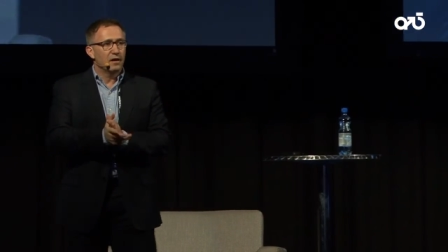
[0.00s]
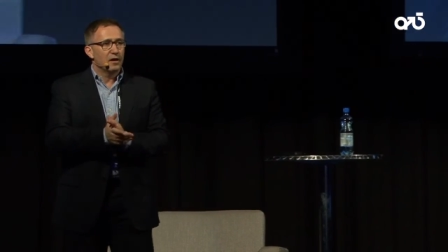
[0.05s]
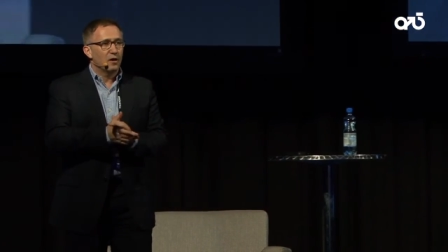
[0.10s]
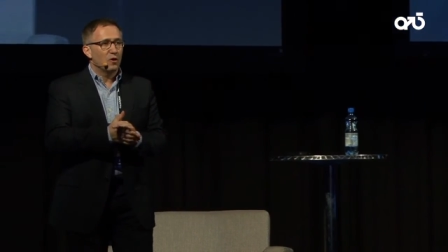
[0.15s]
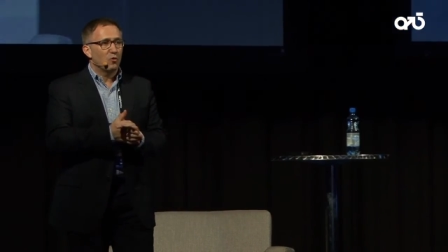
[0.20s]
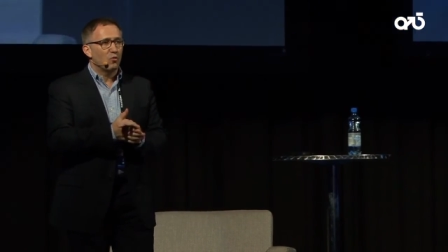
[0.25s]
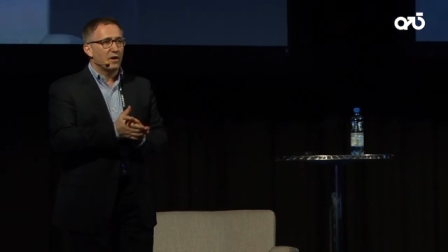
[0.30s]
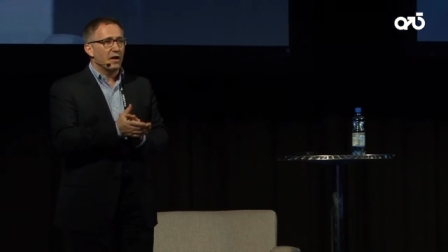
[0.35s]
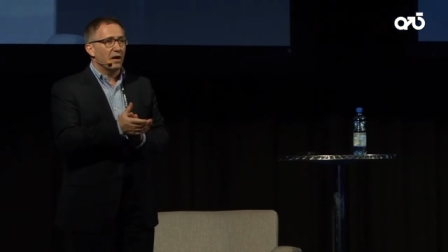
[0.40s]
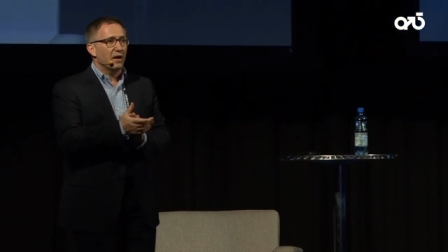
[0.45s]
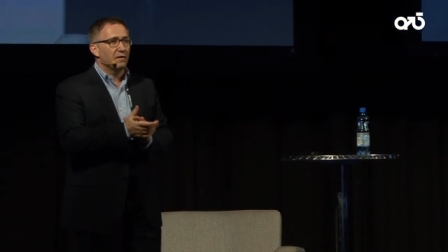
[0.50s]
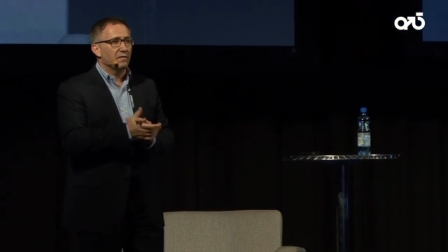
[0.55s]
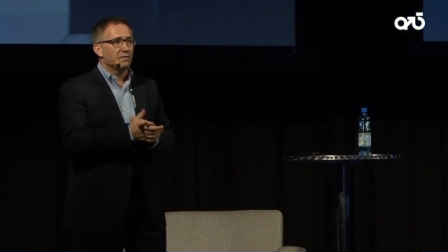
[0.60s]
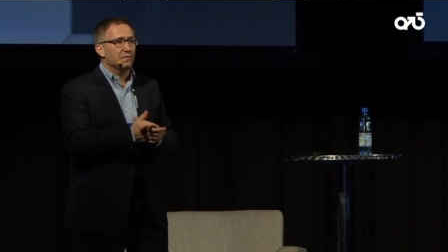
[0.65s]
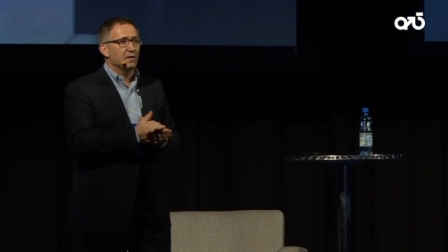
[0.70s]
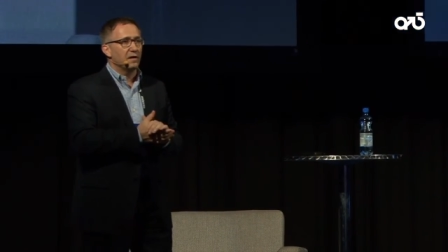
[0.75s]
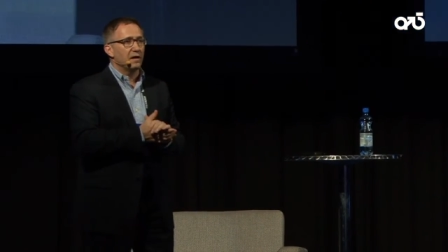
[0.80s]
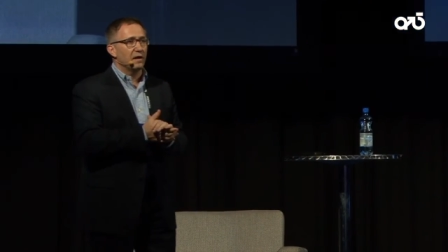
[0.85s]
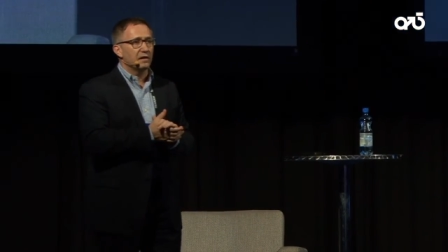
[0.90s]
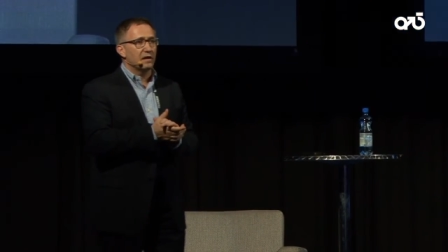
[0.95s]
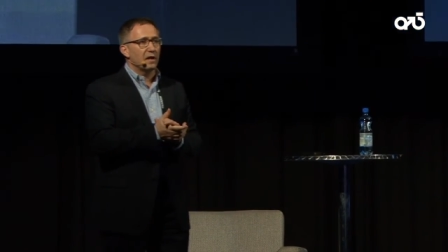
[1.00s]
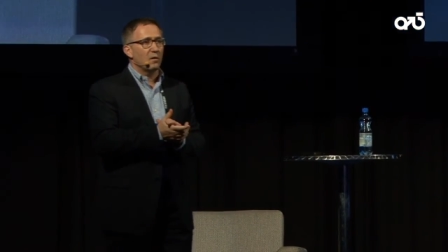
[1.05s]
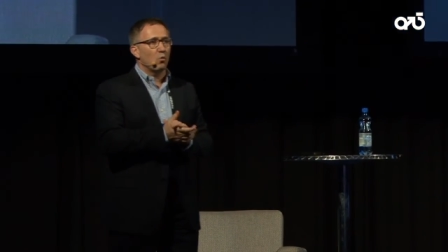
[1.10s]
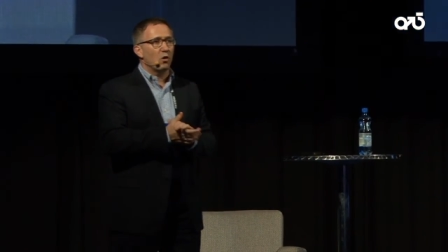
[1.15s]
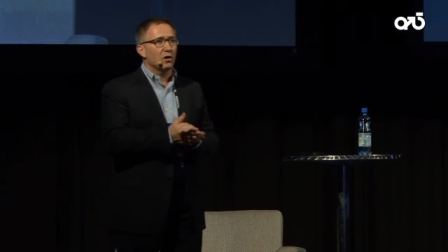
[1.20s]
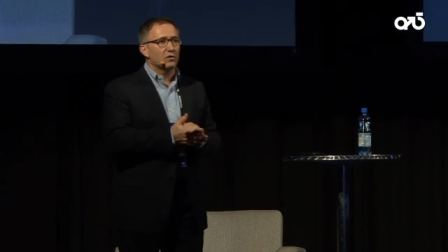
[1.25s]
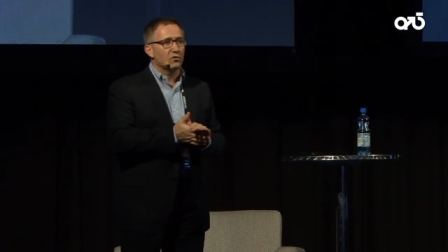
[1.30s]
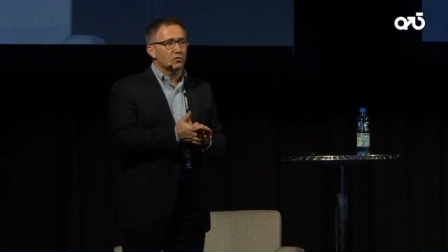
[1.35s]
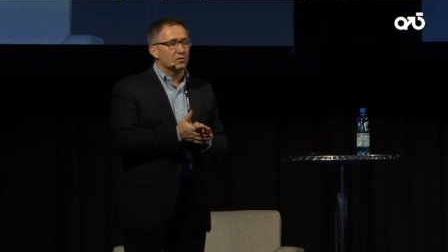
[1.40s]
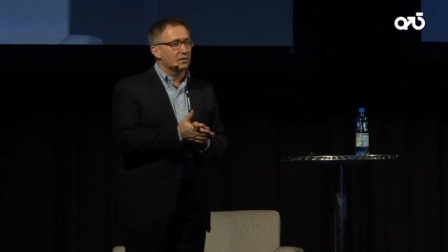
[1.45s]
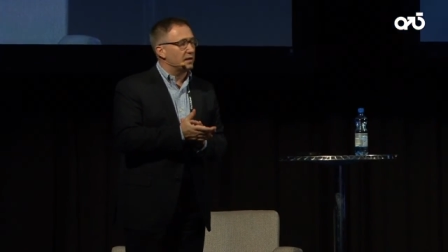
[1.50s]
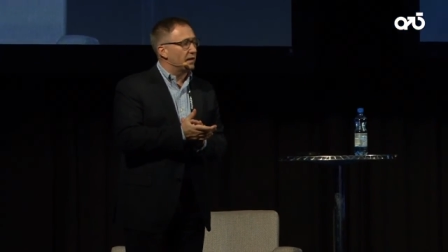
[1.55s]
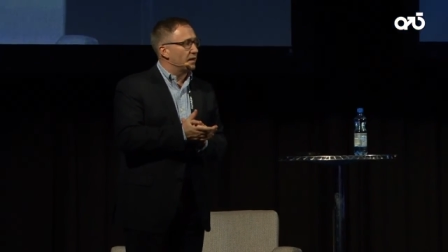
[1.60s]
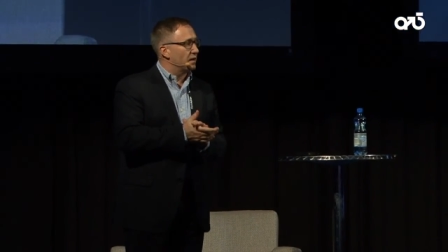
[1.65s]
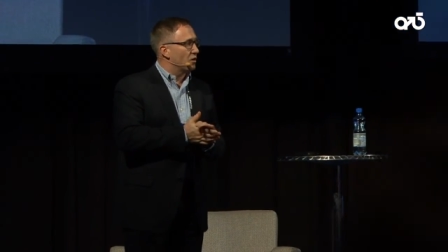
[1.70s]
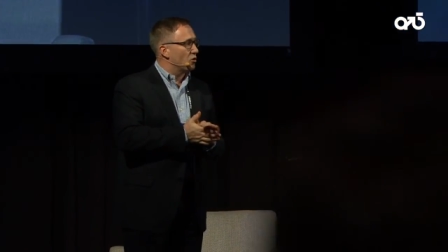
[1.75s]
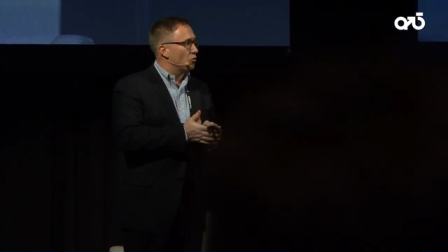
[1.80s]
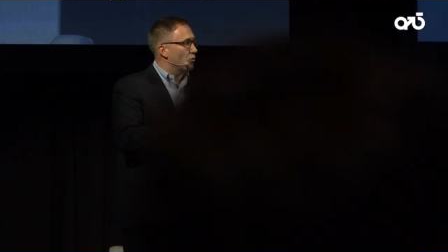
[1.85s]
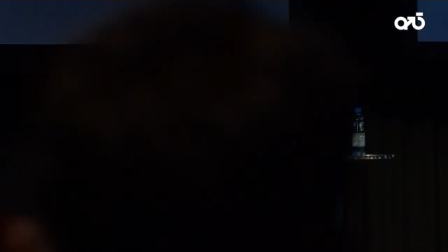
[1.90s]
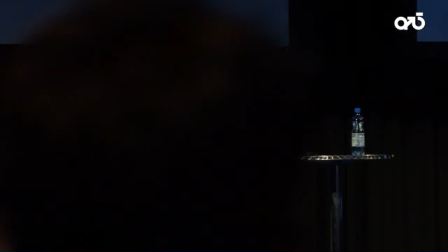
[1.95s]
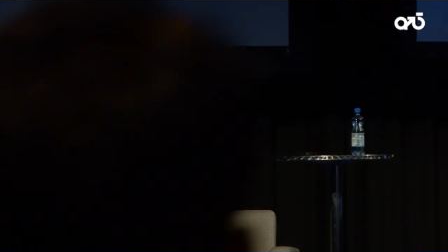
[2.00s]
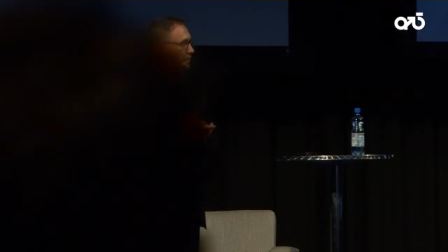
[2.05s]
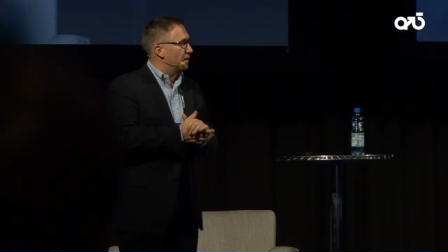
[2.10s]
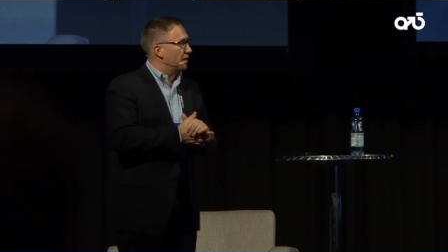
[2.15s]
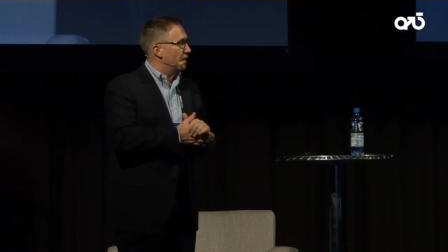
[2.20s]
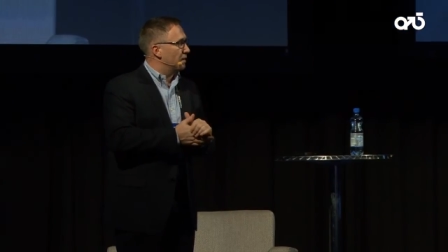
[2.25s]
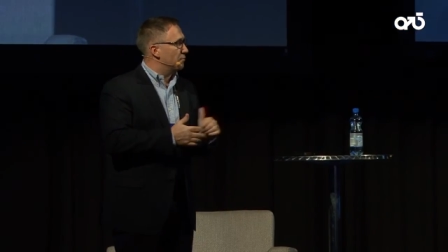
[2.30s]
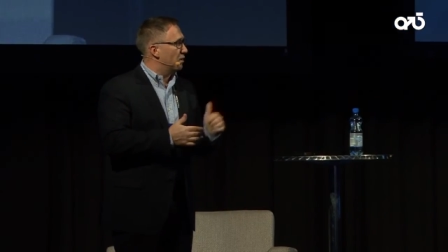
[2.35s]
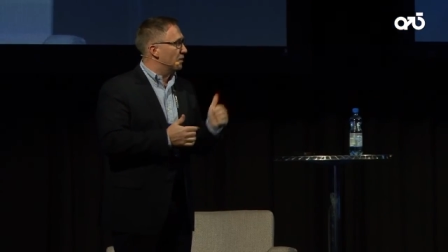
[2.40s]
we are in Finland and want to stay and grow in Finland.